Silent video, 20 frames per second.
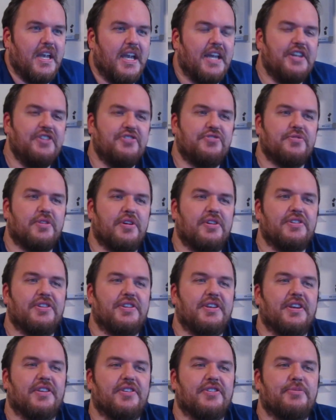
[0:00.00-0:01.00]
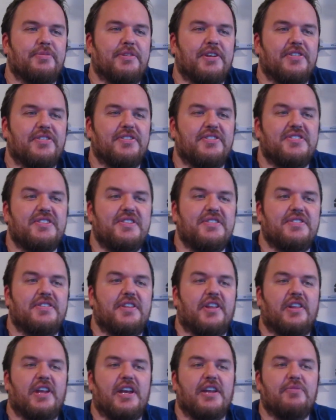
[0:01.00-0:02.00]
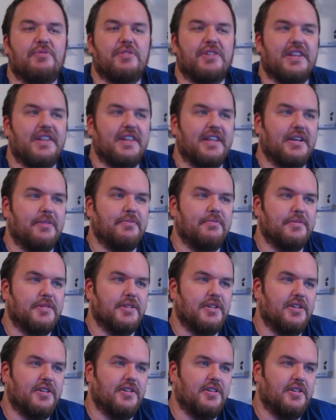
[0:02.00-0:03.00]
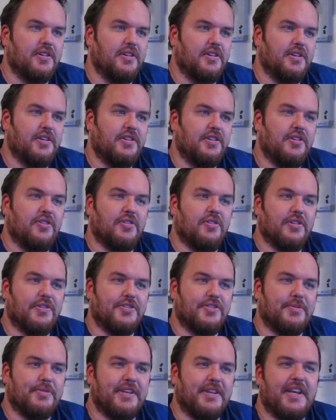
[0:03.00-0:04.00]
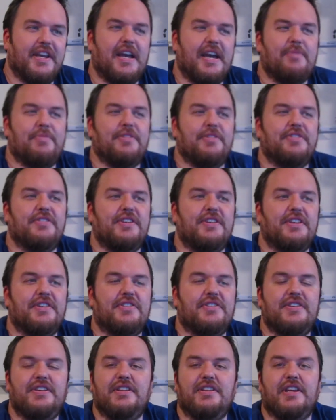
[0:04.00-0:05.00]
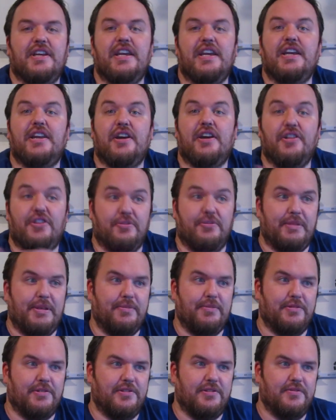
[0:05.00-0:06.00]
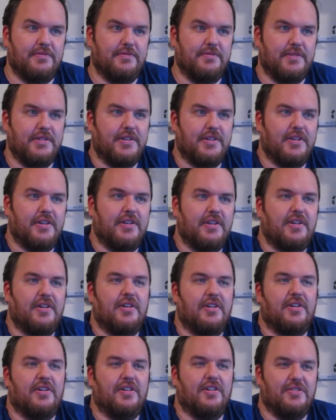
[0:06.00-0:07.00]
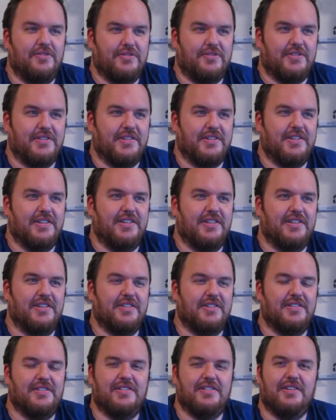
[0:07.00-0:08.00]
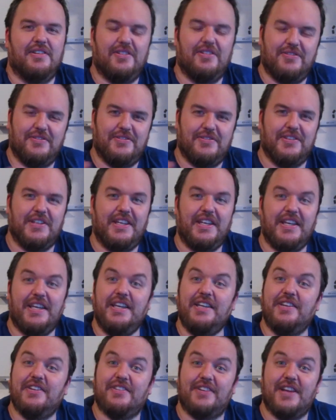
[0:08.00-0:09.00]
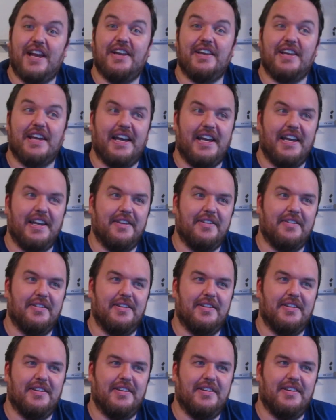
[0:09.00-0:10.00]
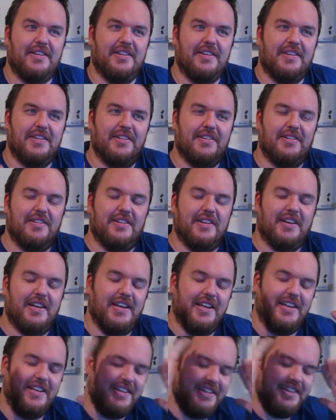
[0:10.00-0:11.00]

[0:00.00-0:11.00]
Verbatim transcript: and he's drawn to the others because he sees the light within them. You know, or if something happens, he can see light in other people. Hopeful, hopefully he does not die.